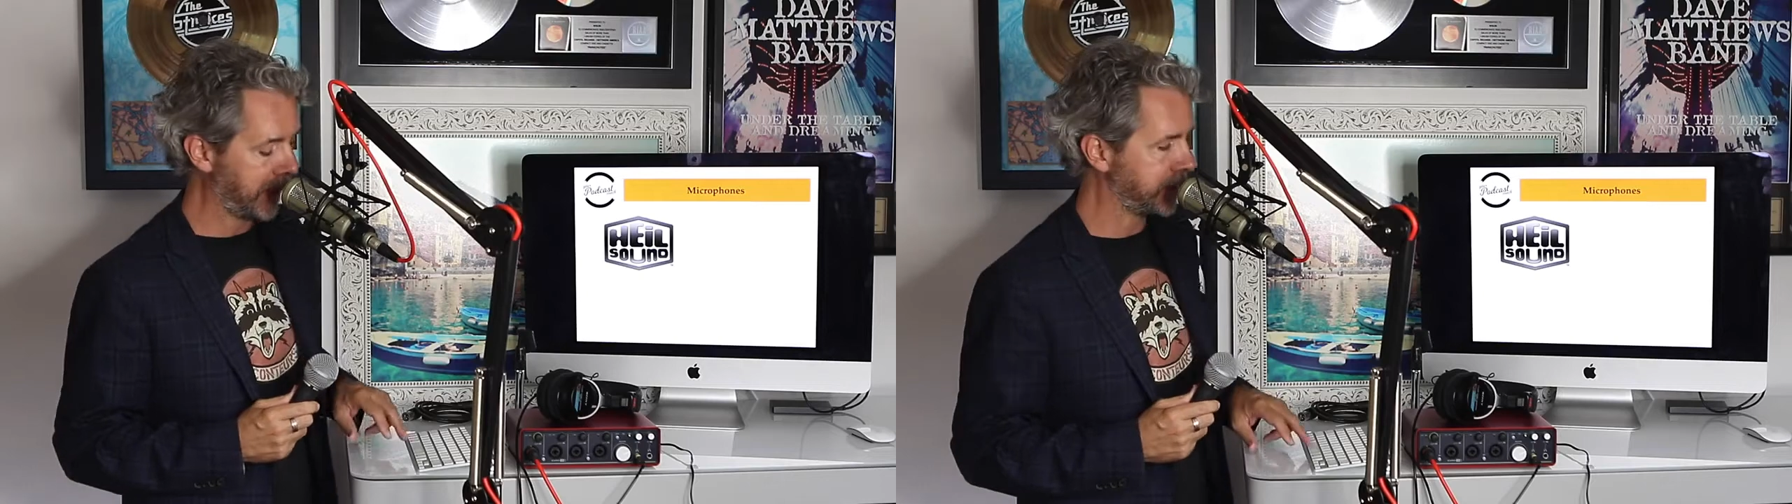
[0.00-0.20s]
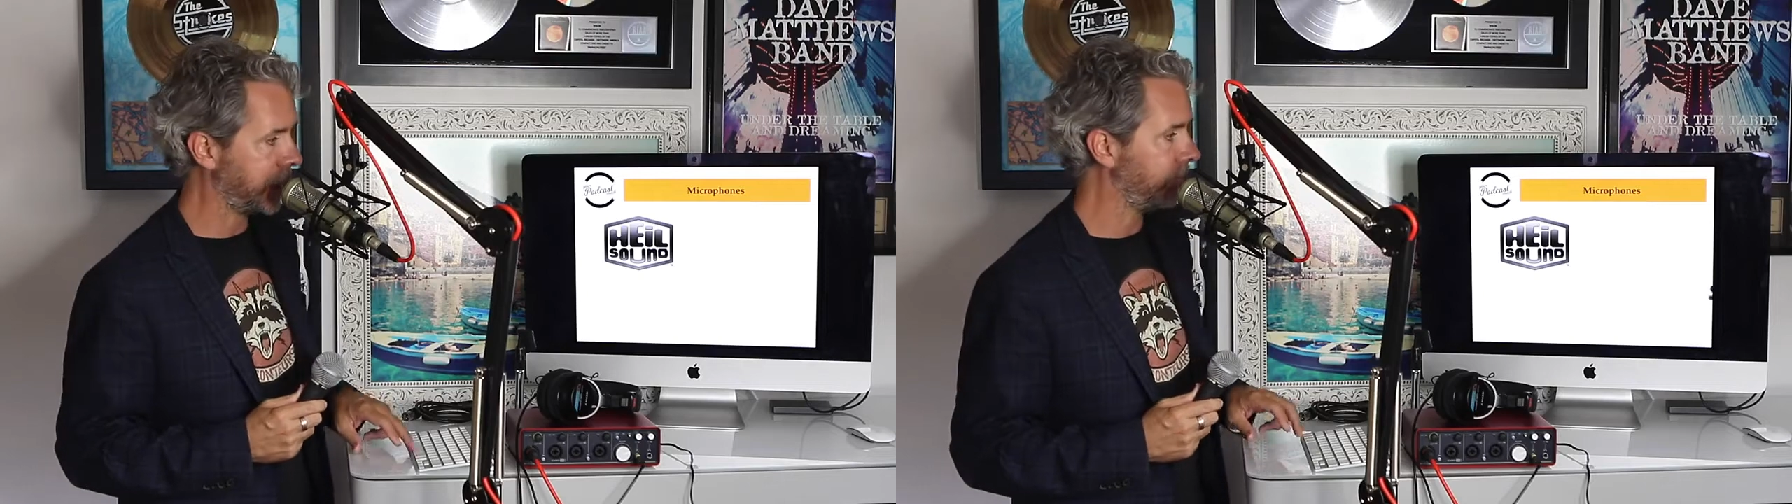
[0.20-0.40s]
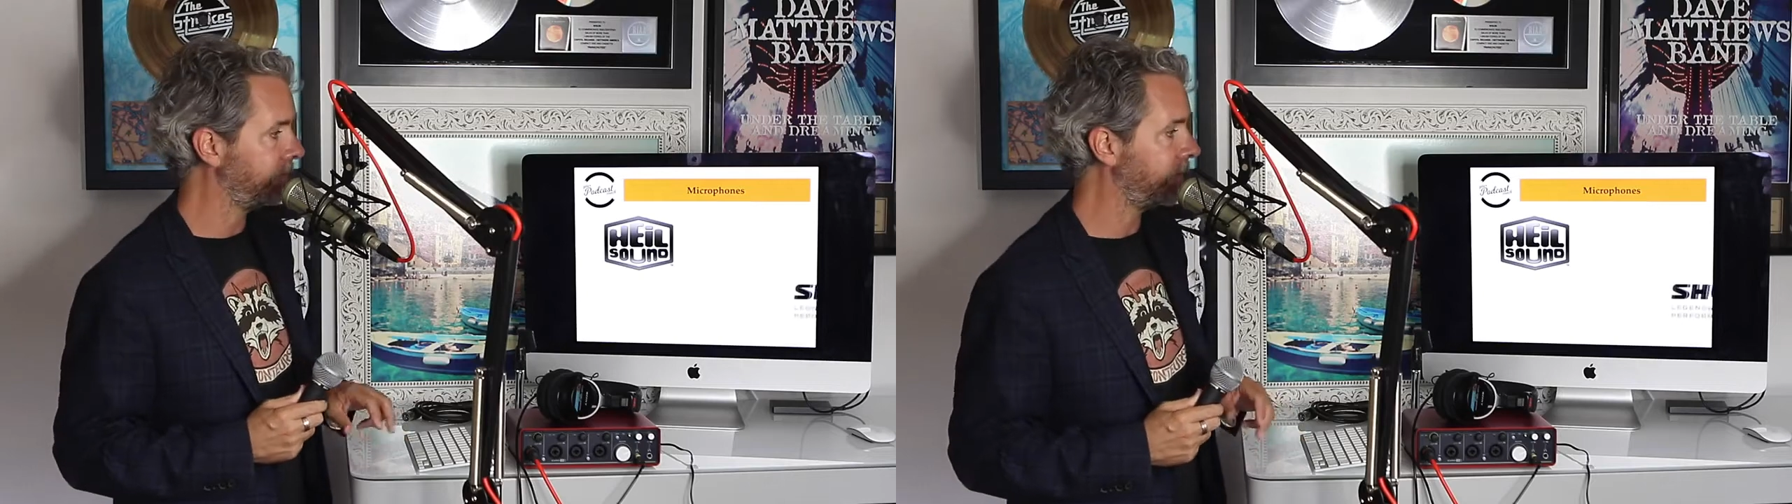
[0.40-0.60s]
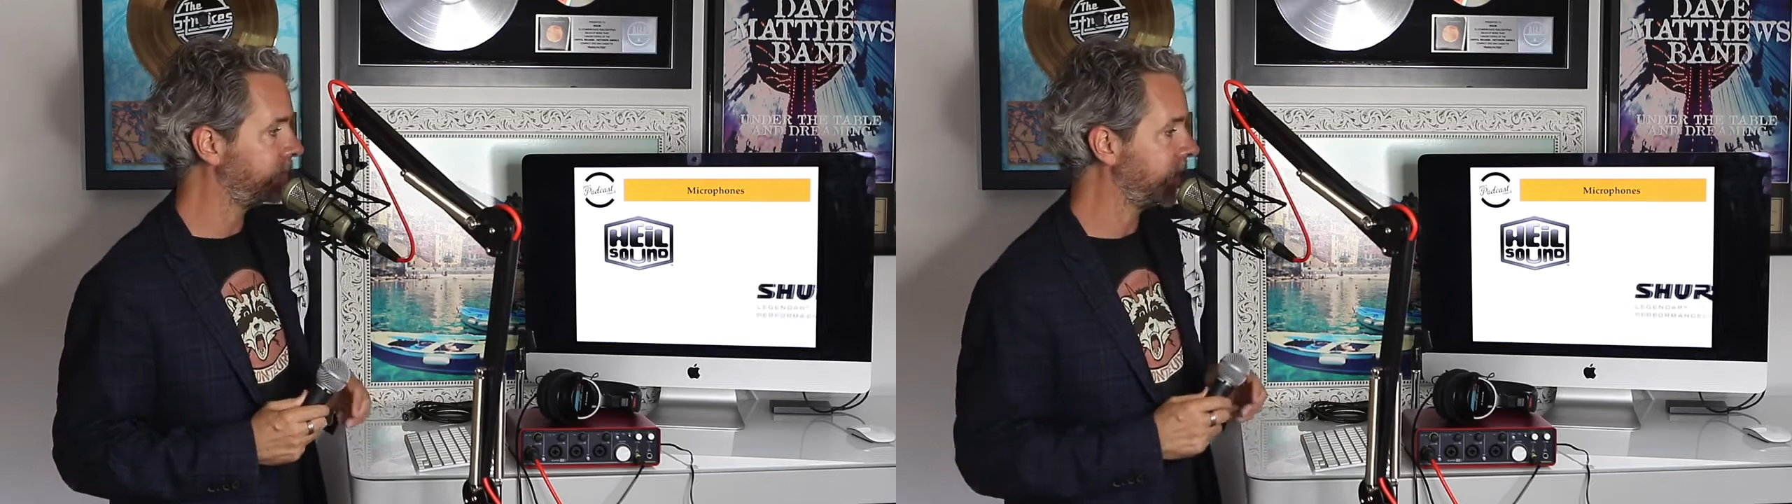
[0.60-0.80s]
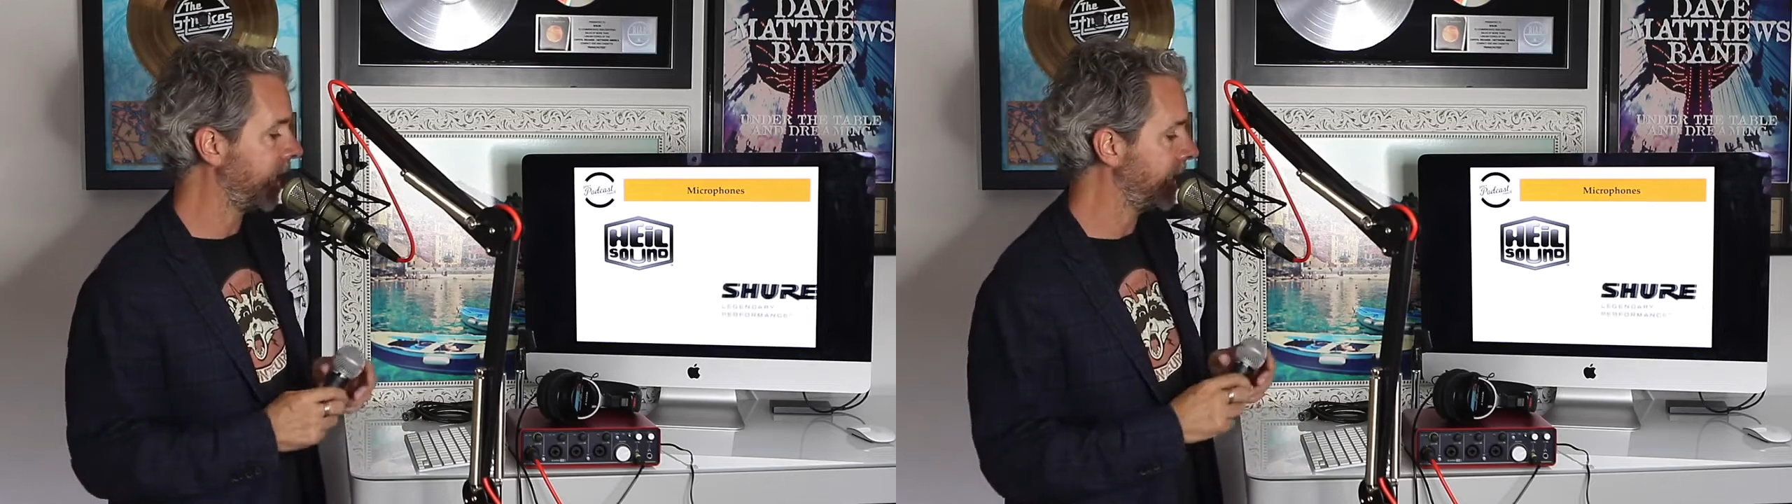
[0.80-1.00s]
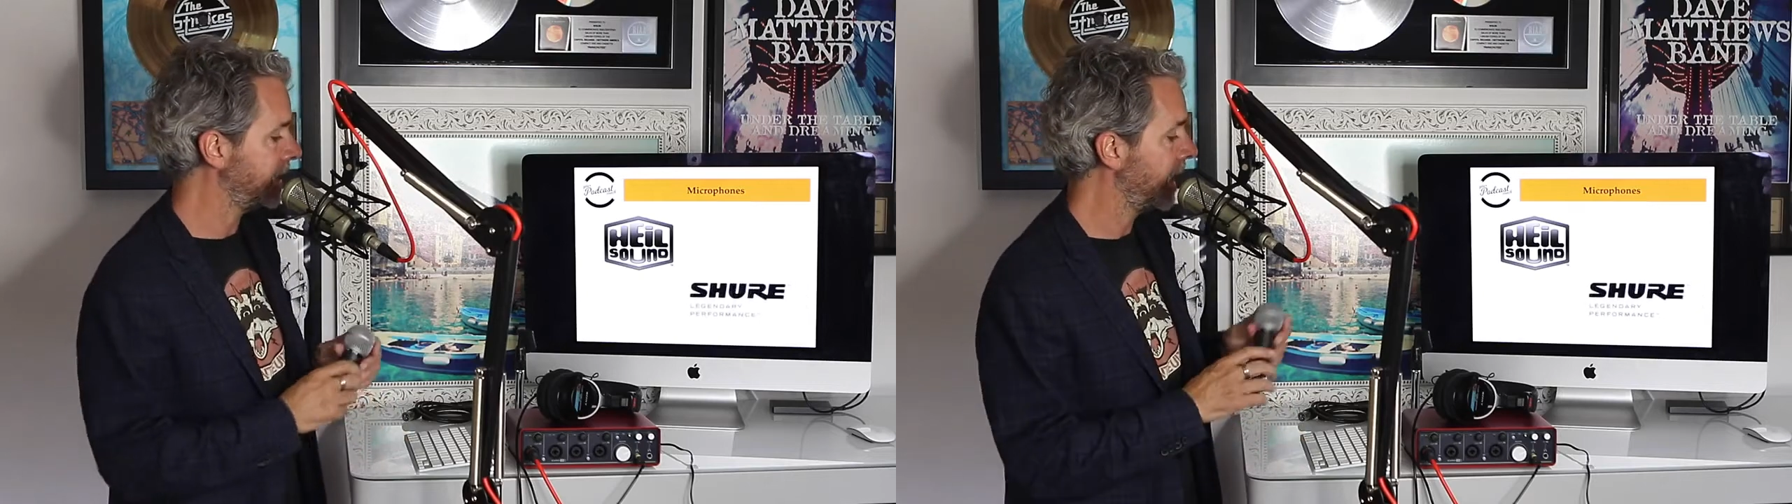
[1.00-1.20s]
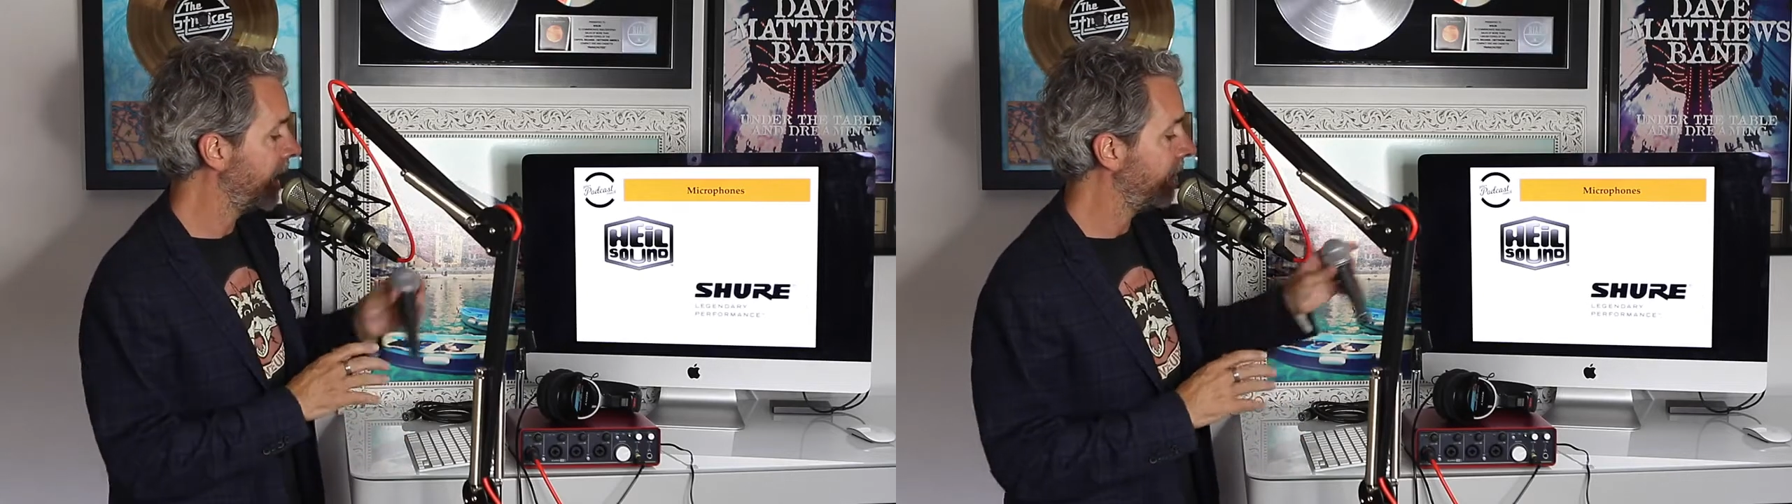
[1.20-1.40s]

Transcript: SM58.